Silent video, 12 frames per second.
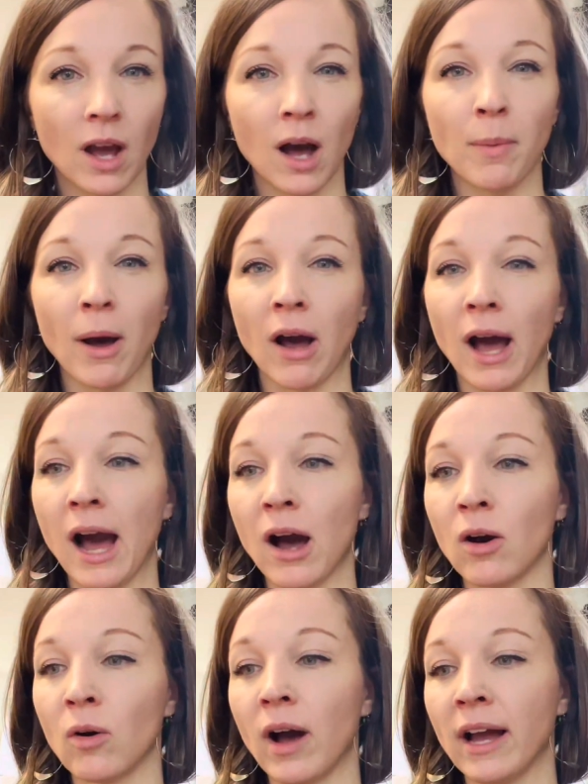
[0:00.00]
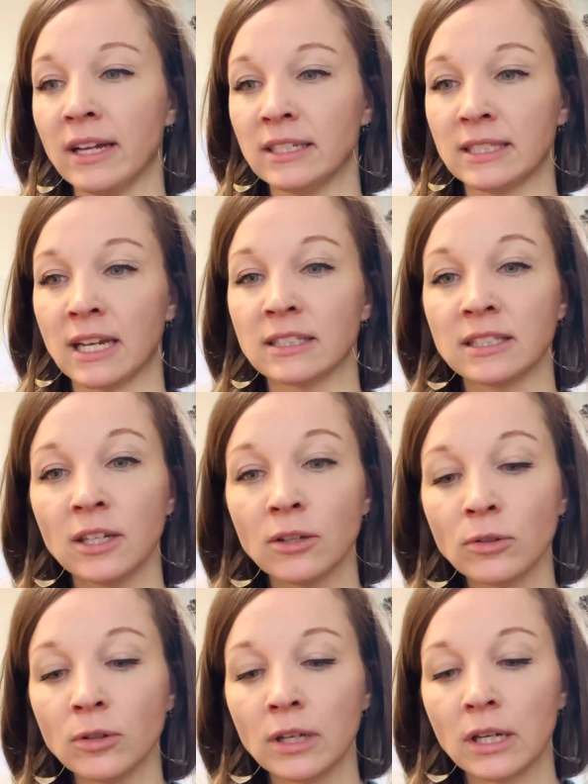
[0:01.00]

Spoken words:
about how I assess you,